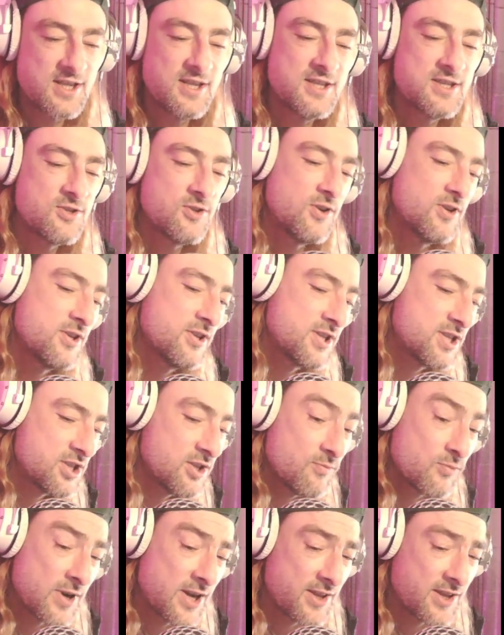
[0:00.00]
It's
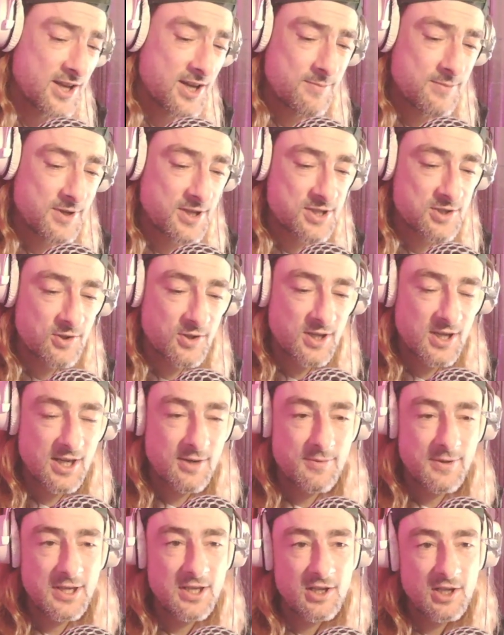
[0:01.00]
somewhere there, but it's not going to
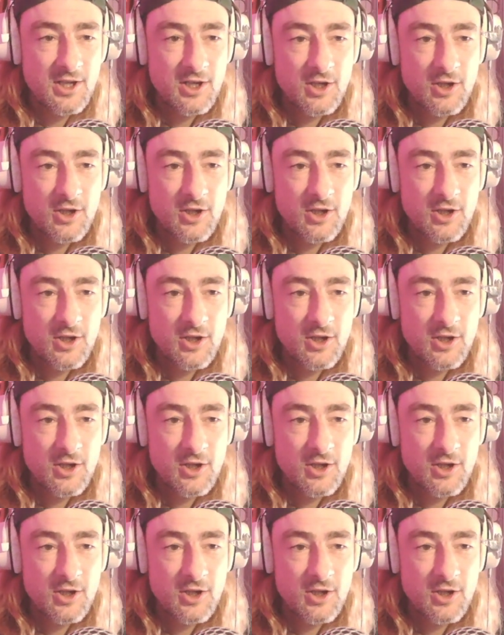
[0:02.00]
let me.